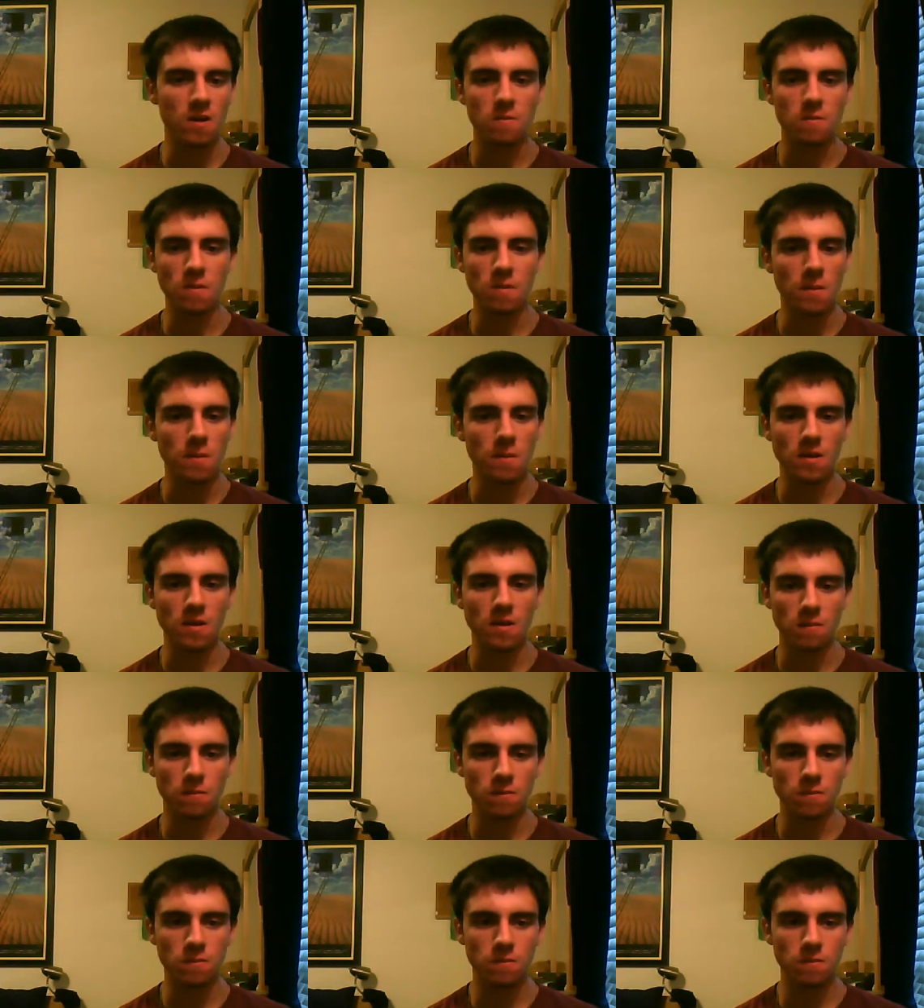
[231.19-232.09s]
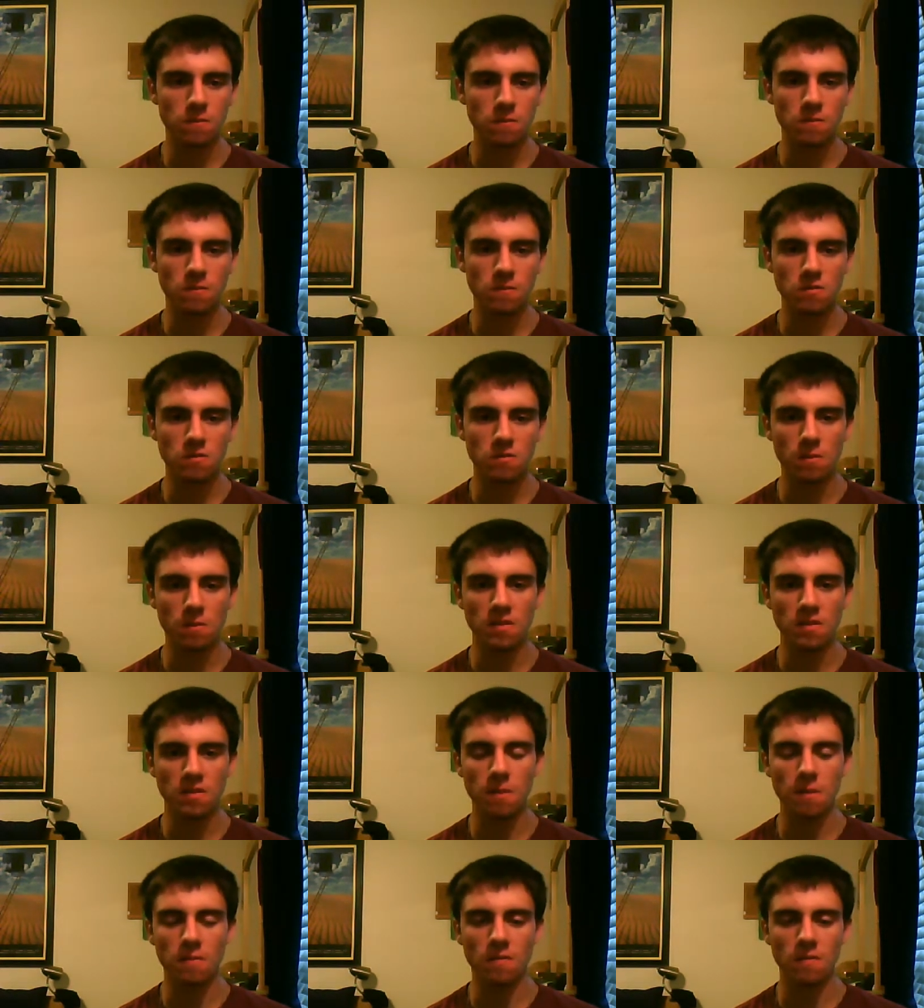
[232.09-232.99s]
maybe of some
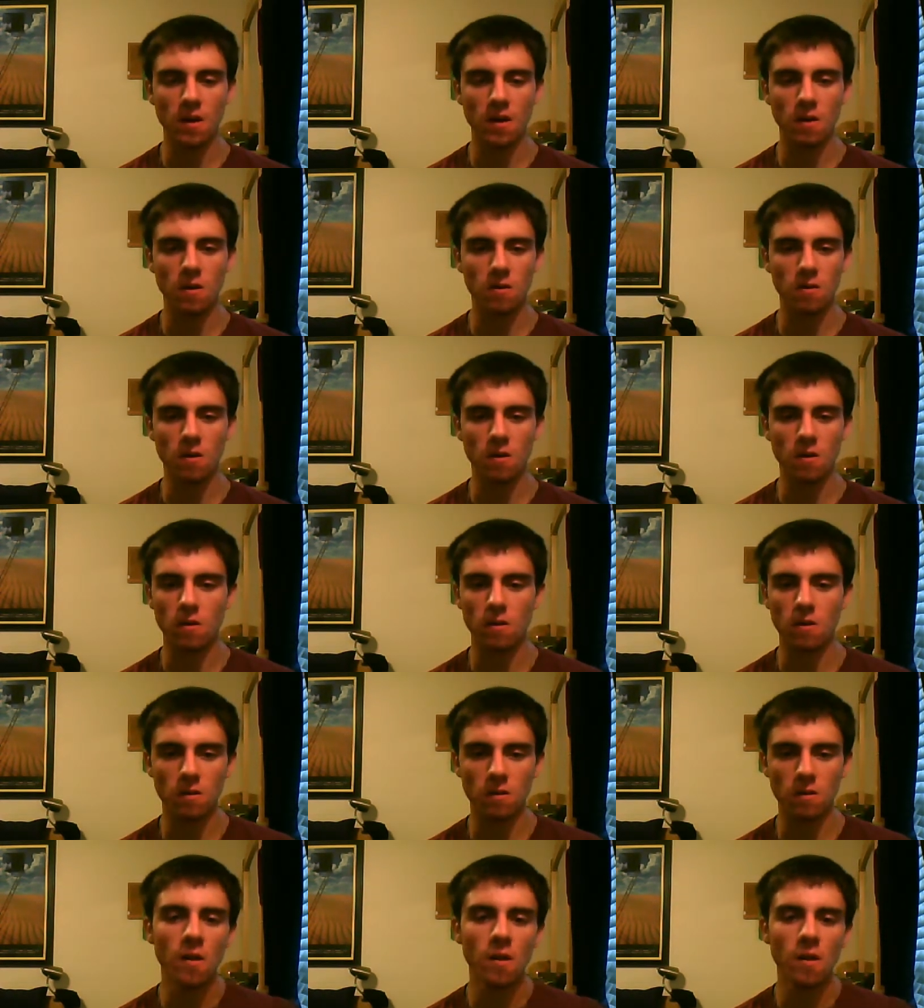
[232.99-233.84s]
type of alcohol.